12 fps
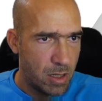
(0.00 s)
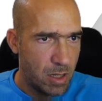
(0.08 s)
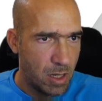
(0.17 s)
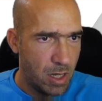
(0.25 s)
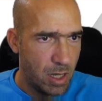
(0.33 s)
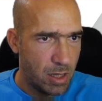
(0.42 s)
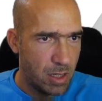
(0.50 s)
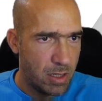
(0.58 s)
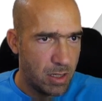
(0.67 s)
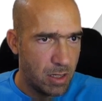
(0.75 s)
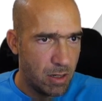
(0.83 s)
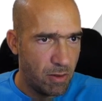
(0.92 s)
The head
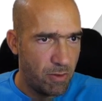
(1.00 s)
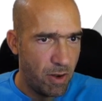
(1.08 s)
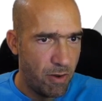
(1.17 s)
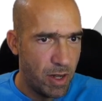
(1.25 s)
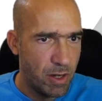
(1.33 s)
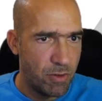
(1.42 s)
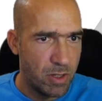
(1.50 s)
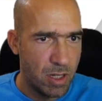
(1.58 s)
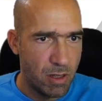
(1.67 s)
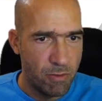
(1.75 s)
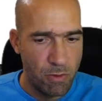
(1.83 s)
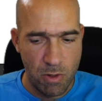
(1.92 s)
is not very
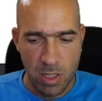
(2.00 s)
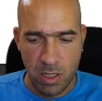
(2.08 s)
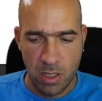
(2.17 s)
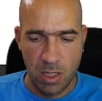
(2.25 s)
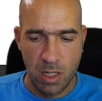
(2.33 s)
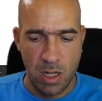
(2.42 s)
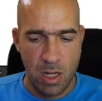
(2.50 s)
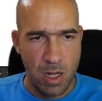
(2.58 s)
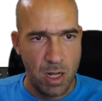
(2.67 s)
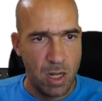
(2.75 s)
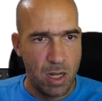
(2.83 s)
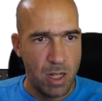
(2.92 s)
interesting for us.
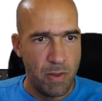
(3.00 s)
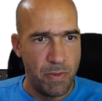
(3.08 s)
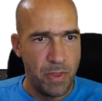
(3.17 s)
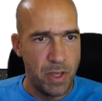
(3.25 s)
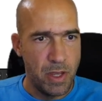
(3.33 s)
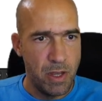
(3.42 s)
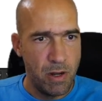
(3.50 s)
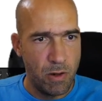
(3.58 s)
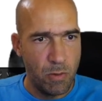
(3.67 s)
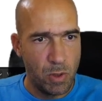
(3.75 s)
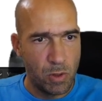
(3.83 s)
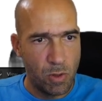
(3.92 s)
The
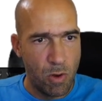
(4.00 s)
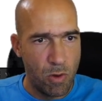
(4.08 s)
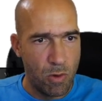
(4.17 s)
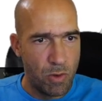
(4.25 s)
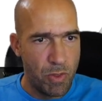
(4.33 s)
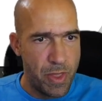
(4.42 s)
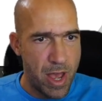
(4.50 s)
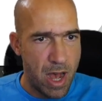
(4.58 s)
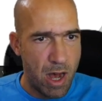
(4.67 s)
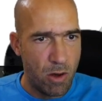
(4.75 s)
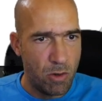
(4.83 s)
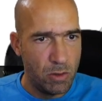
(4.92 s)
ear will go
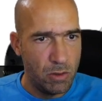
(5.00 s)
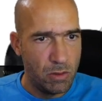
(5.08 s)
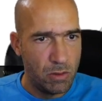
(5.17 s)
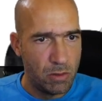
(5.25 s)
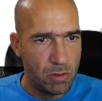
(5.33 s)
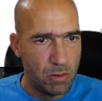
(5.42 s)
down.